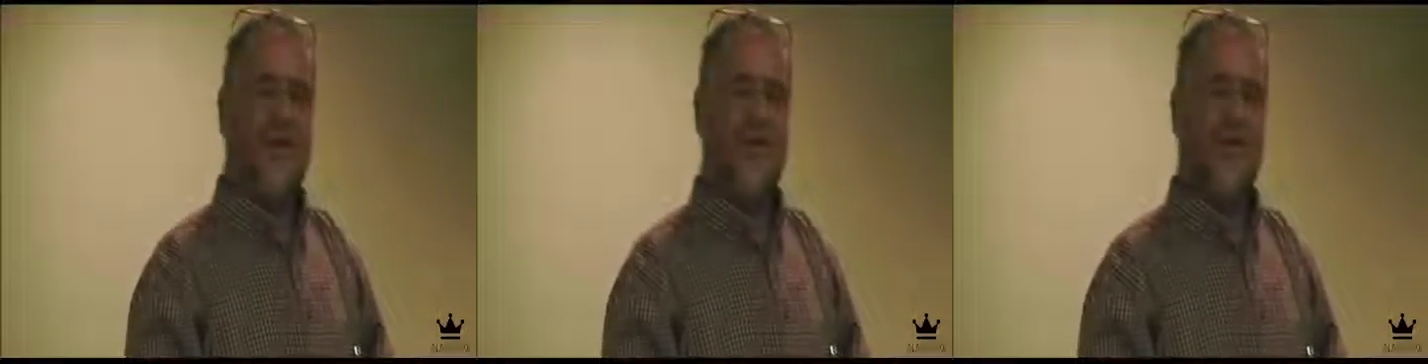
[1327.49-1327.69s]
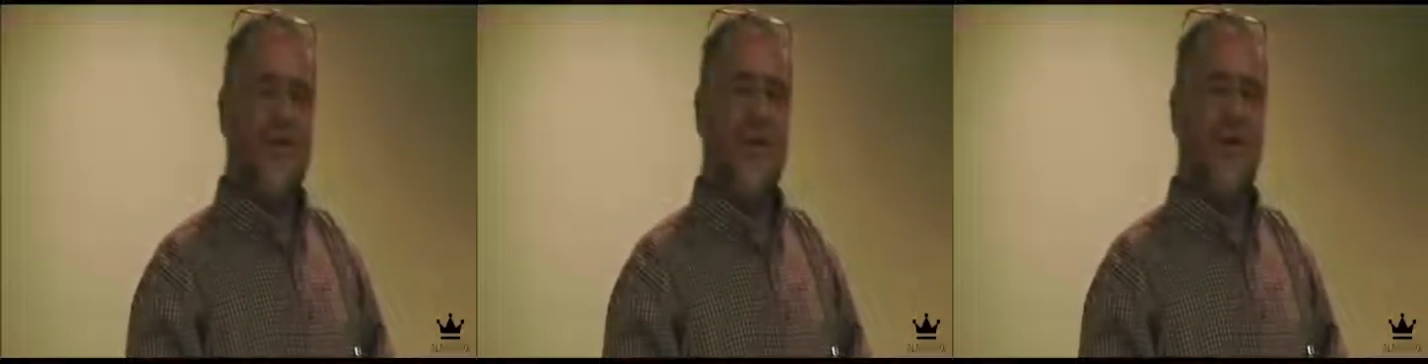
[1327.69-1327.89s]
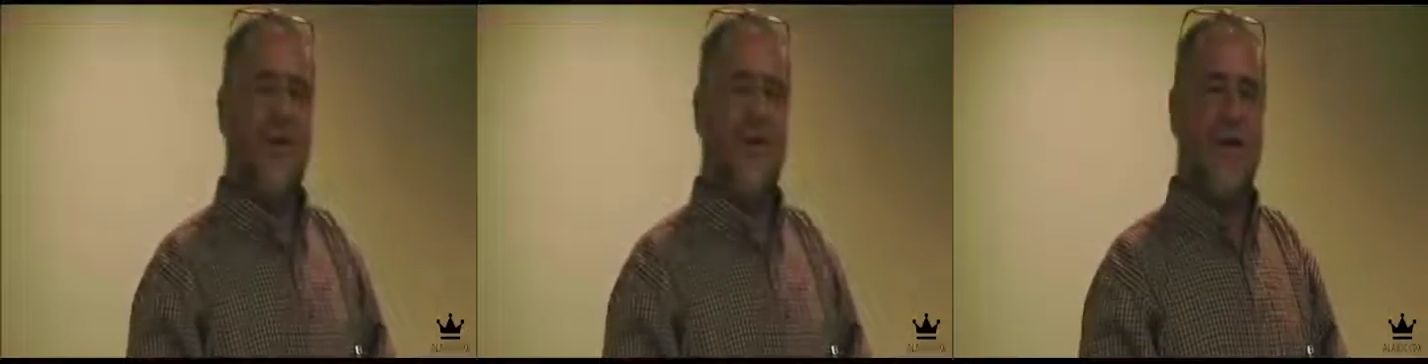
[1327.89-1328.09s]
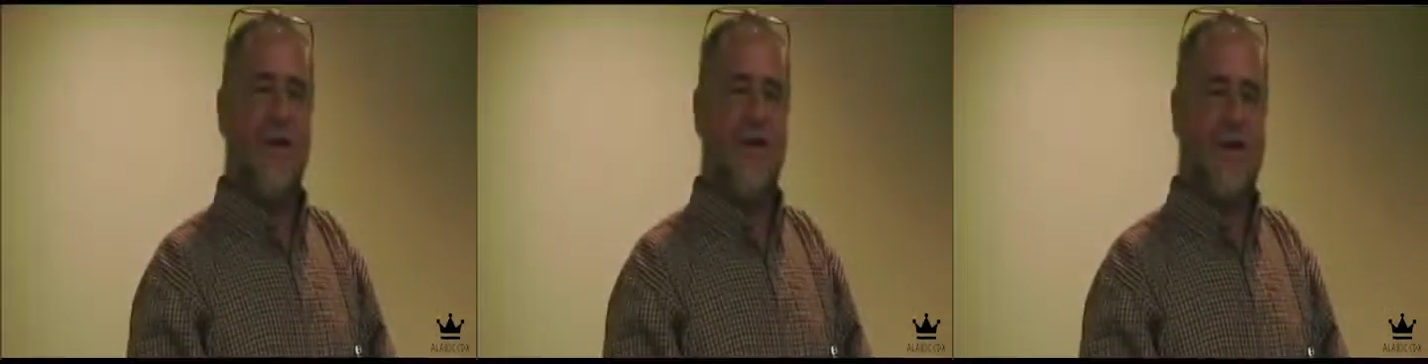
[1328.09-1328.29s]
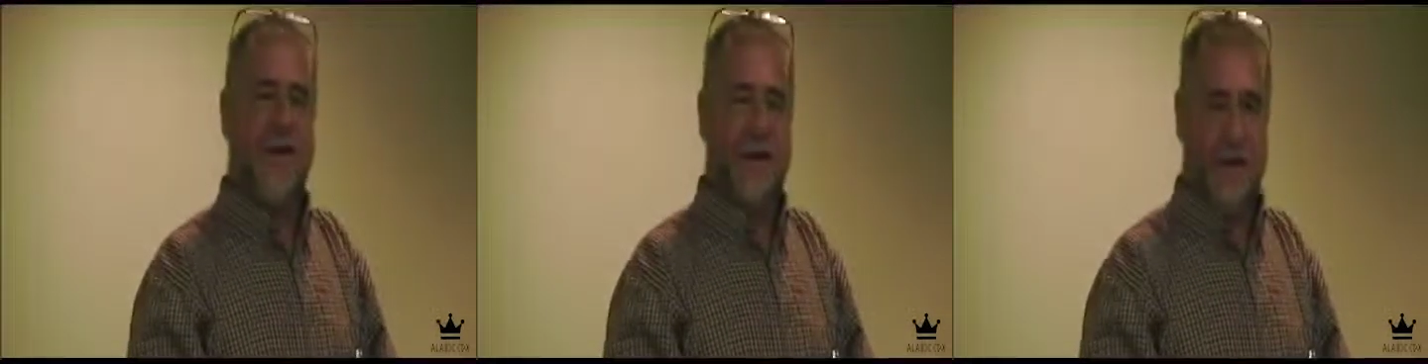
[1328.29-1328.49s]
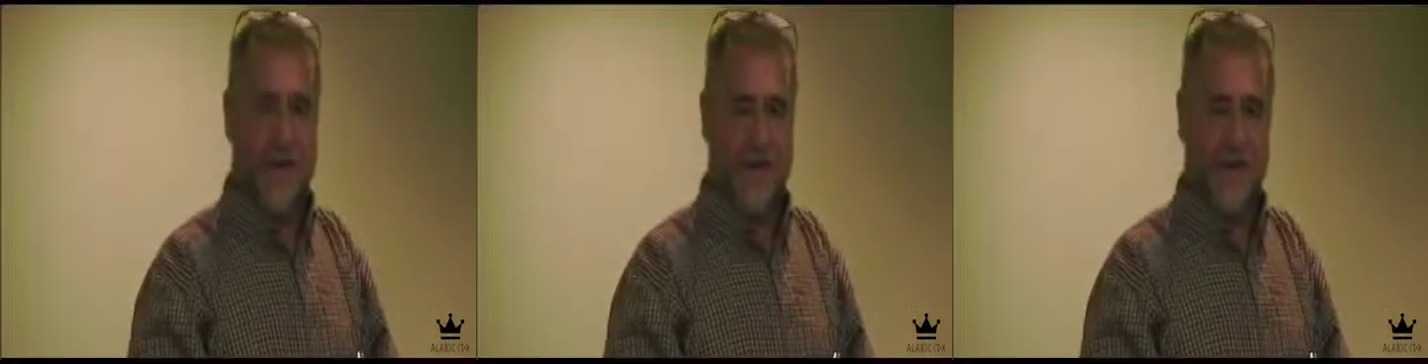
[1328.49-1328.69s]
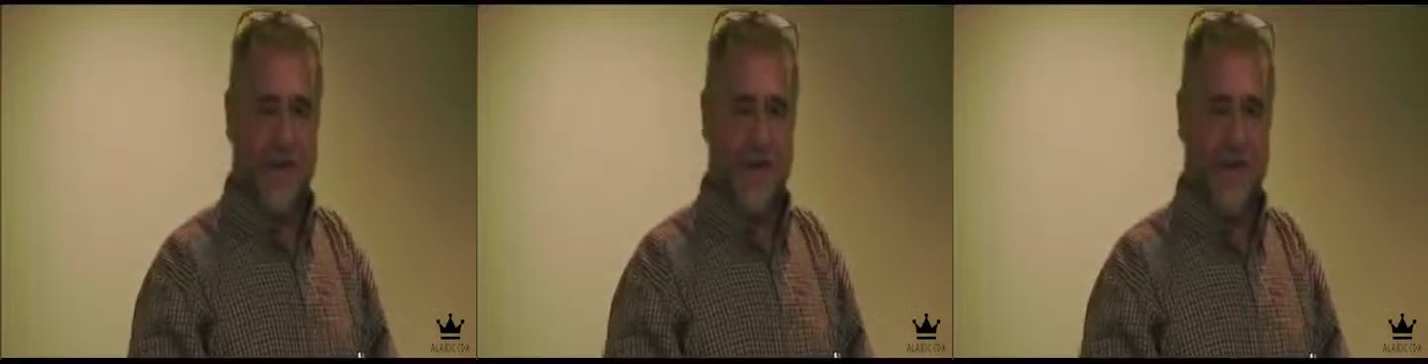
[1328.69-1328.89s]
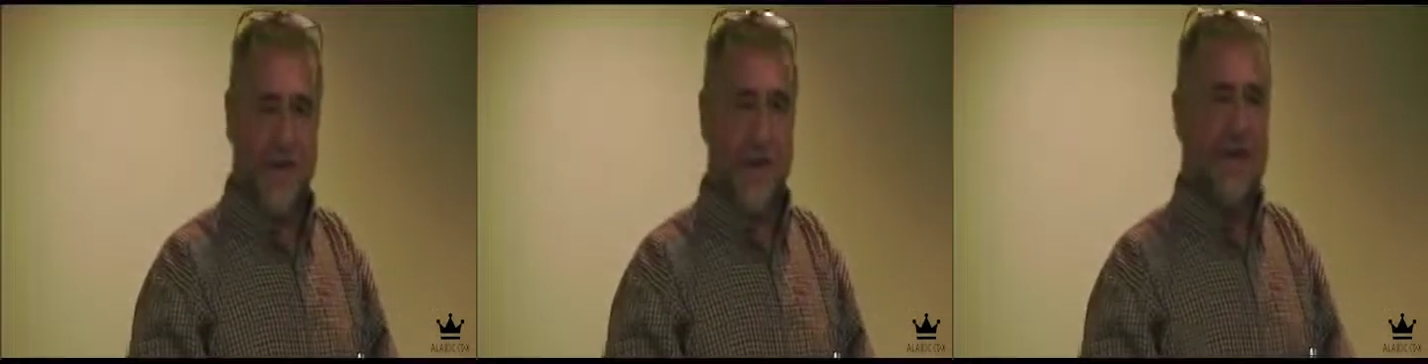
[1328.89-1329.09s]
is where it
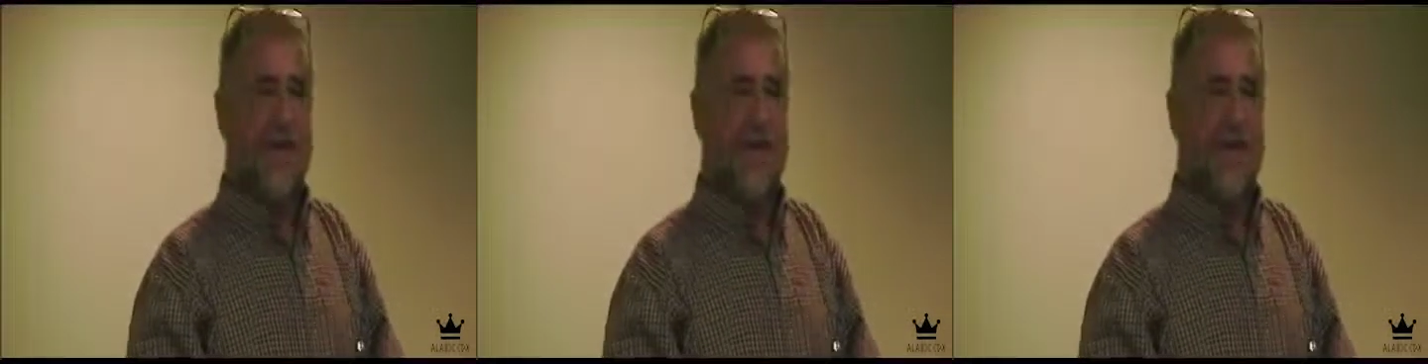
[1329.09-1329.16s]
began.